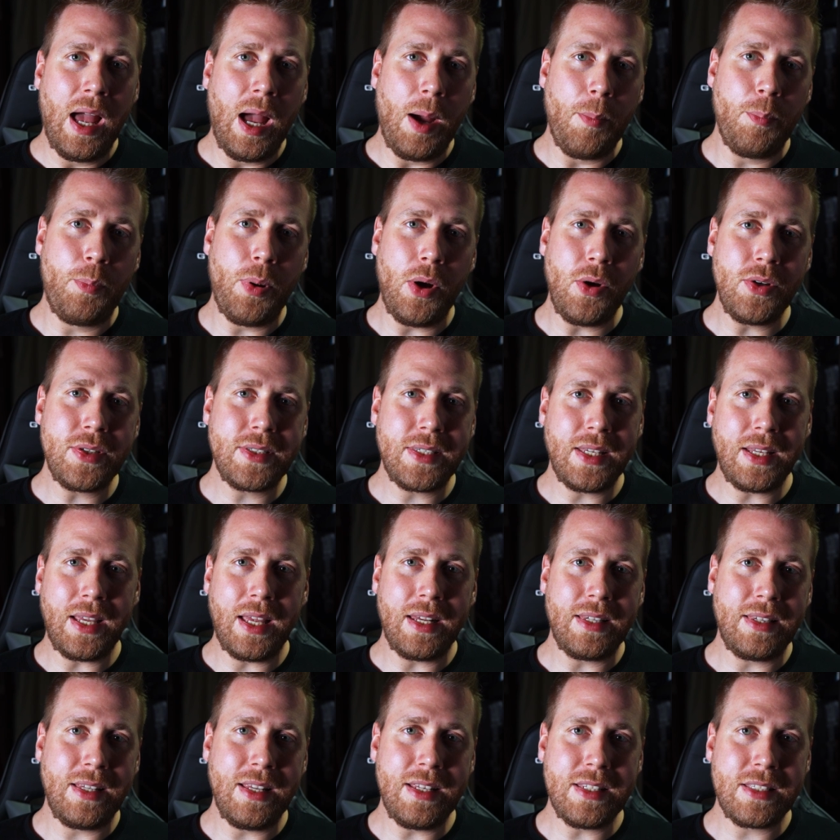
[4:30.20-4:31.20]
I'm posting
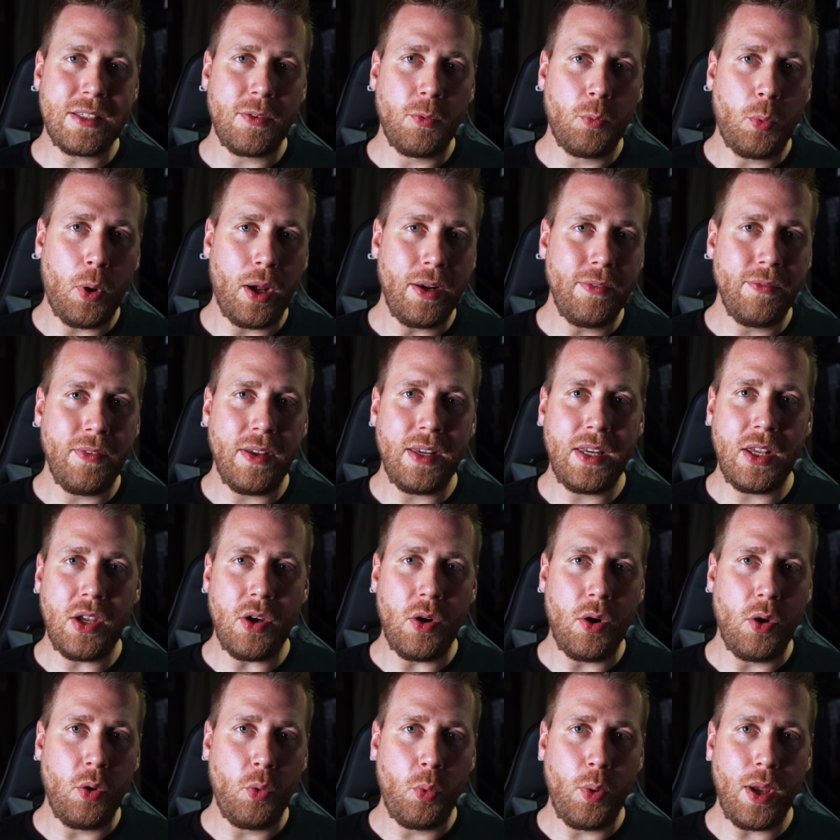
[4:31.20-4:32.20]
at least one
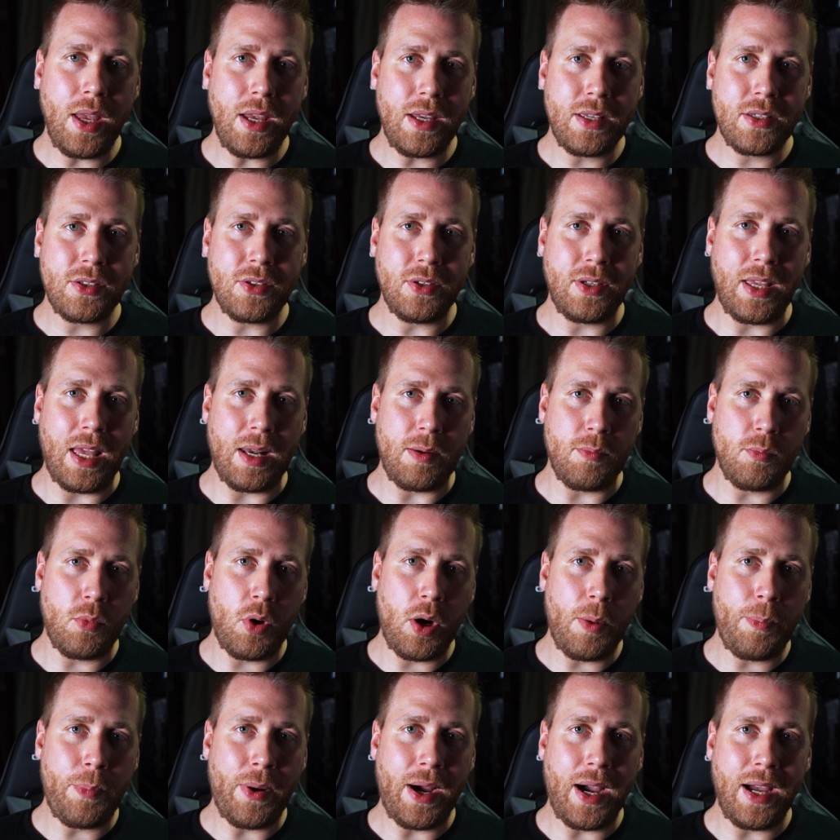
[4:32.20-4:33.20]
video a week to get
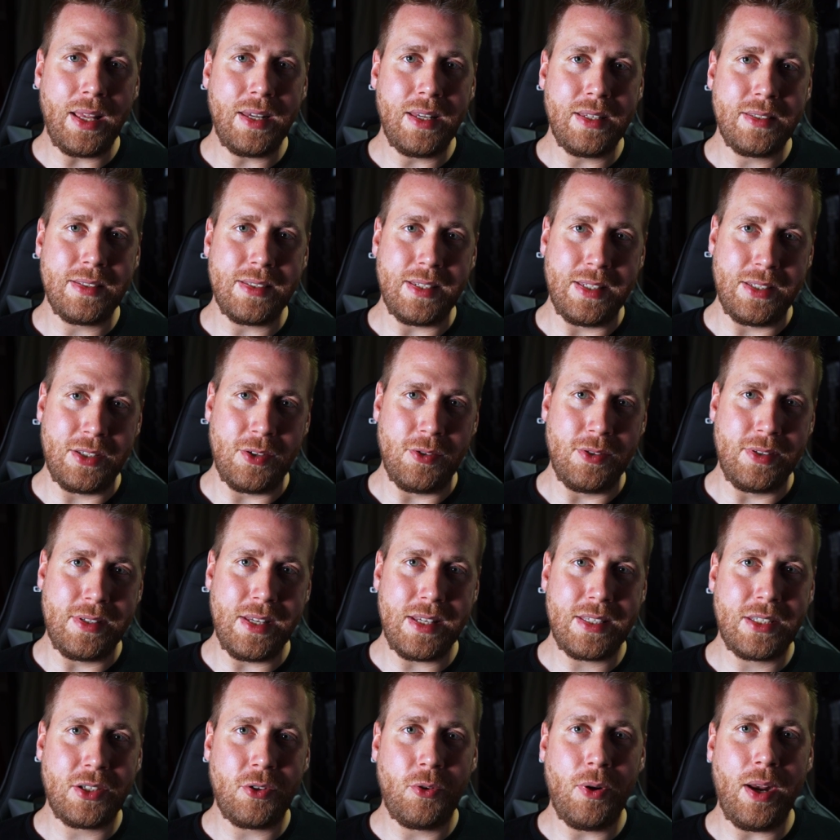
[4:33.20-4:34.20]
more pilots into
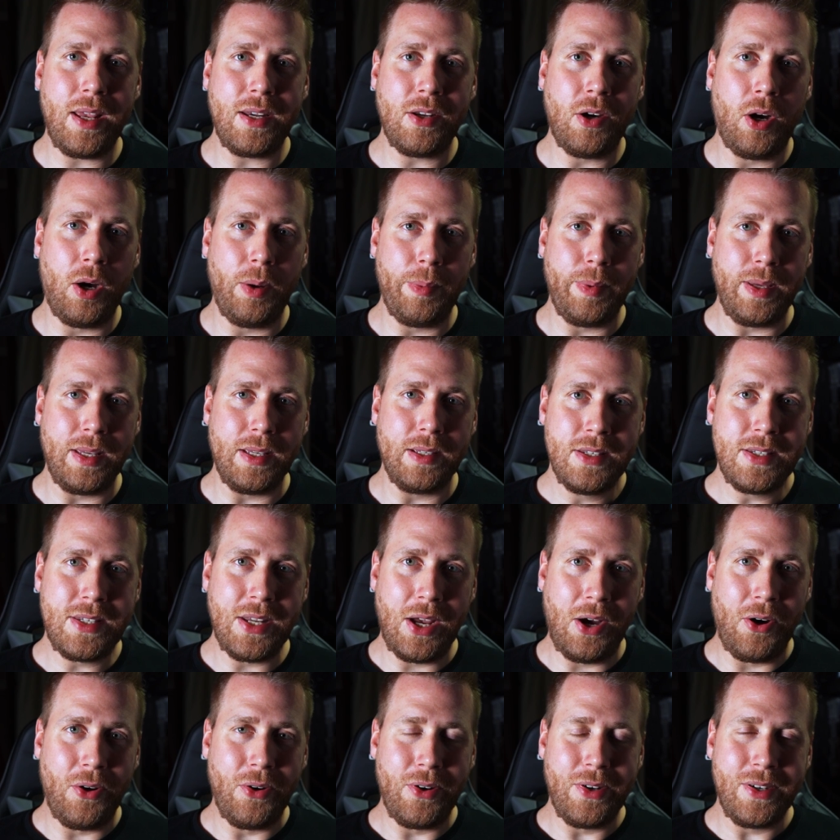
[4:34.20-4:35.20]
this great hobby.
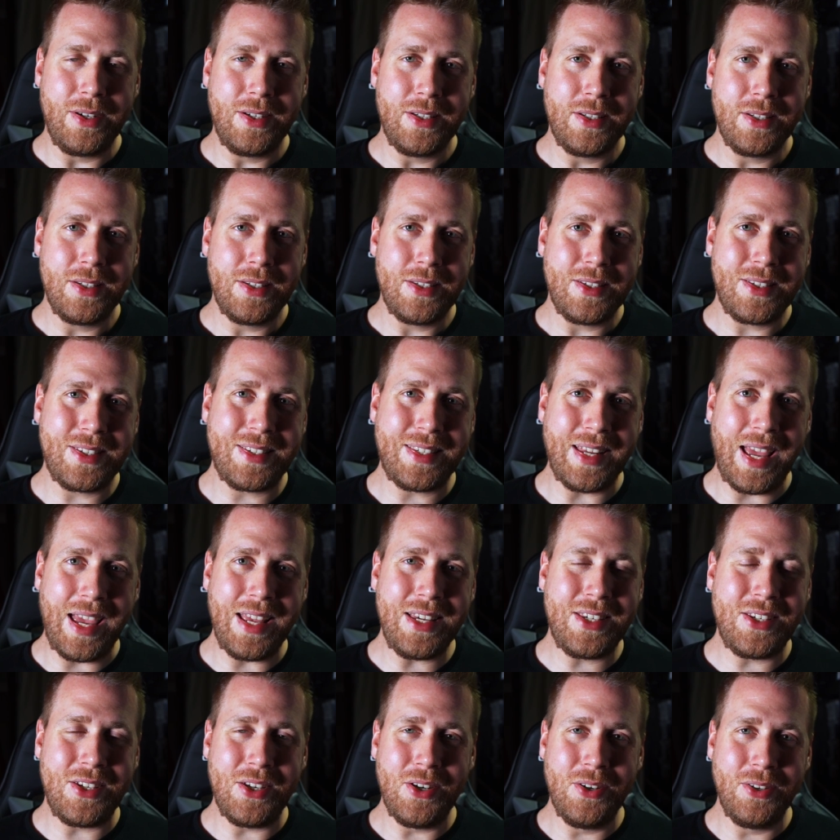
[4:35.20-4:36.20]
So
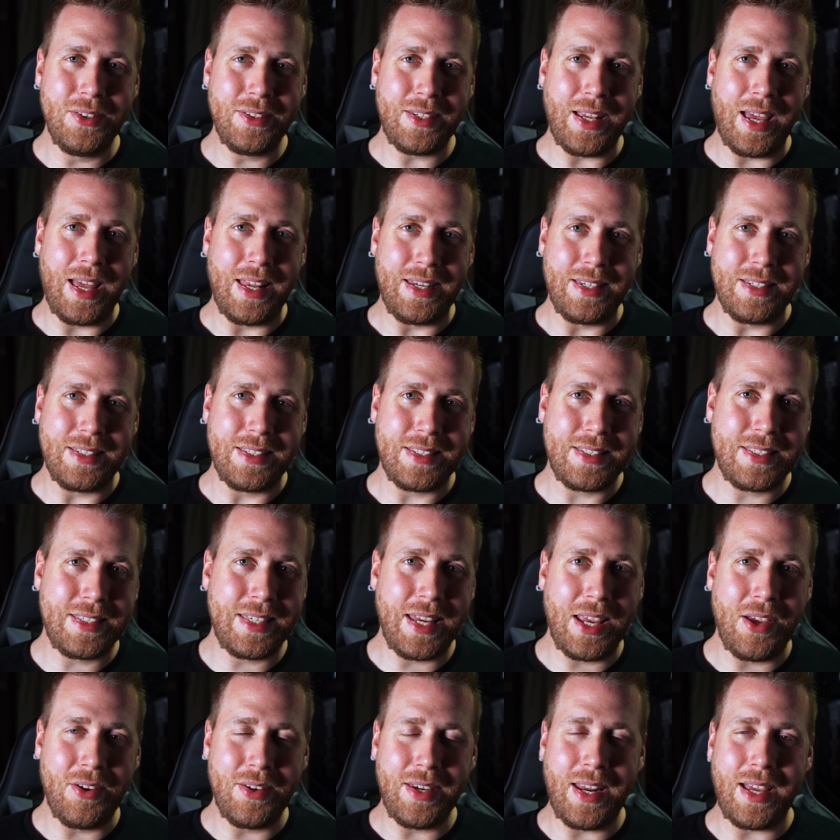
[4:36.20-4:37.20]
stay tuned and
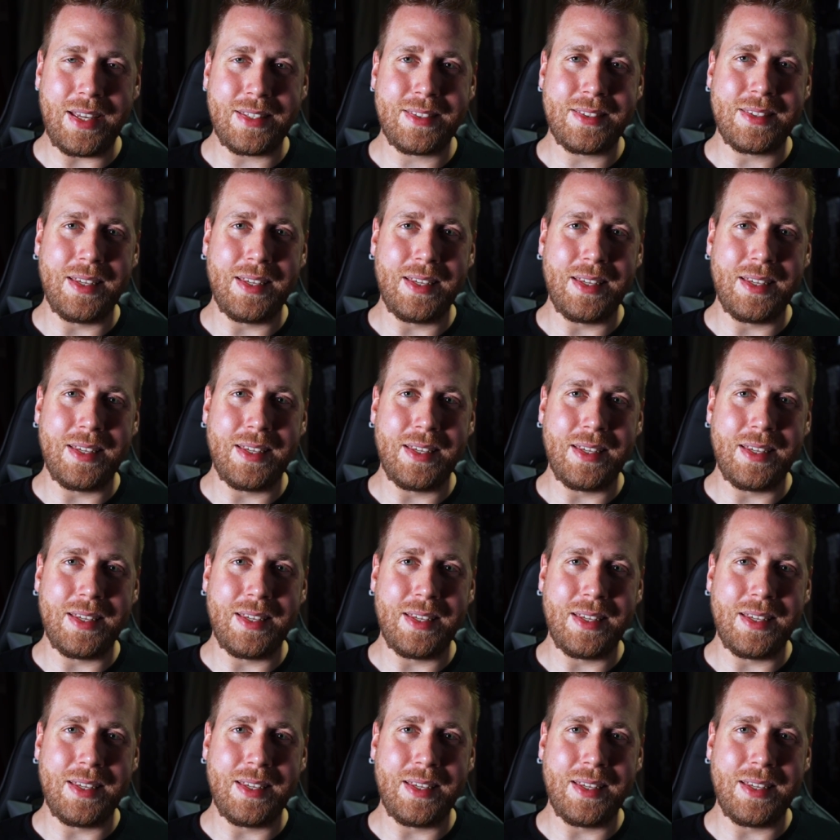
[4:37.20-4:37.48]
see you next